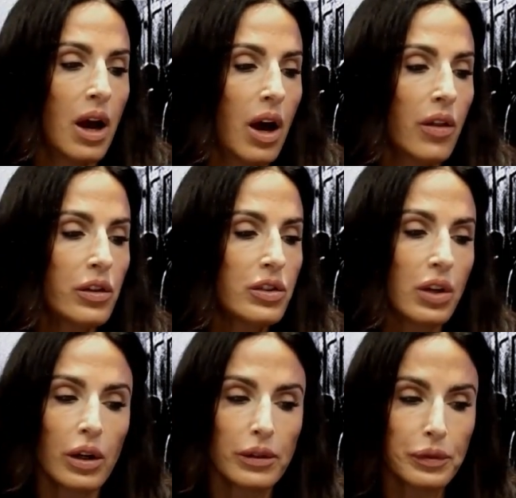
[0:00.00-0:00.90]
Others
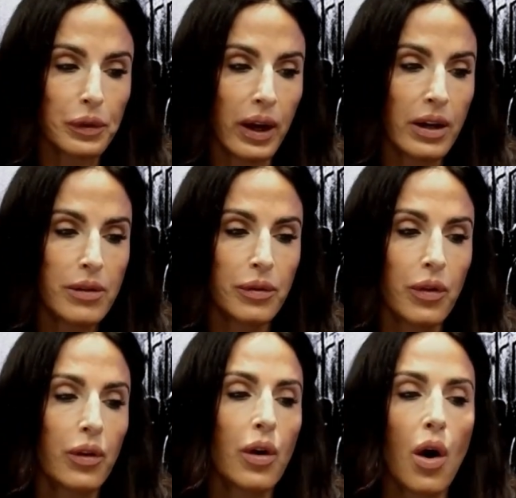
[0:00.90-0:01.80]
are afraid for
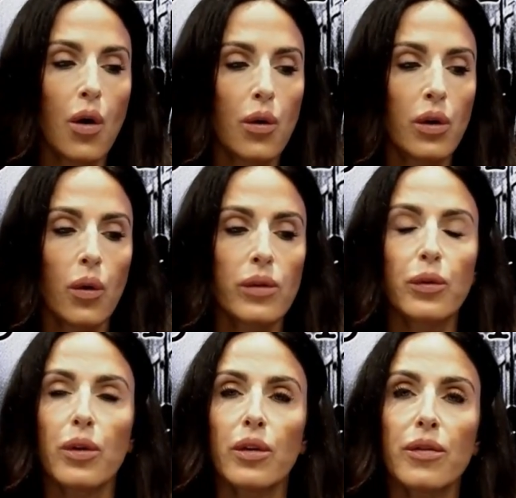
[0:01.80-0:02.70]
their own or for
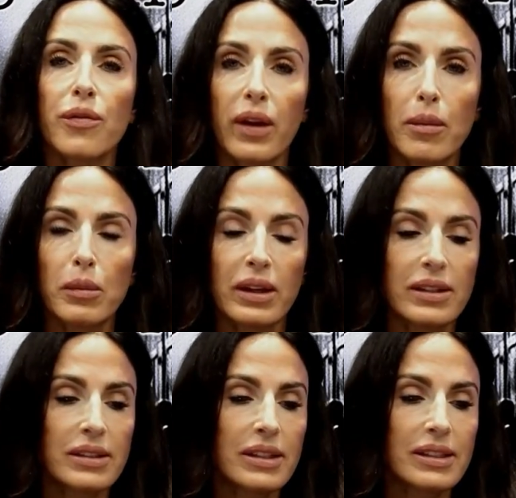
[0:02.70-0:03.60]
their
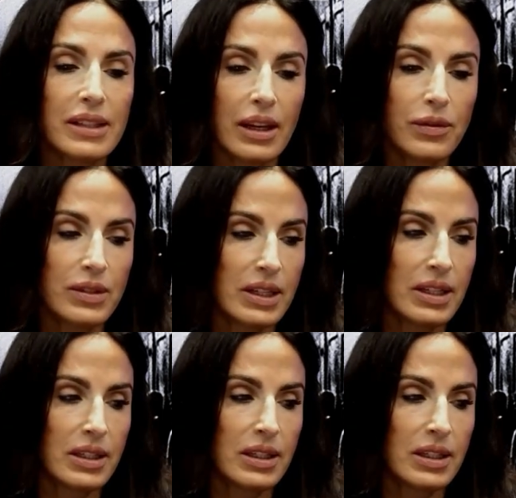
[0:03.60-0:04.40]
family's safety,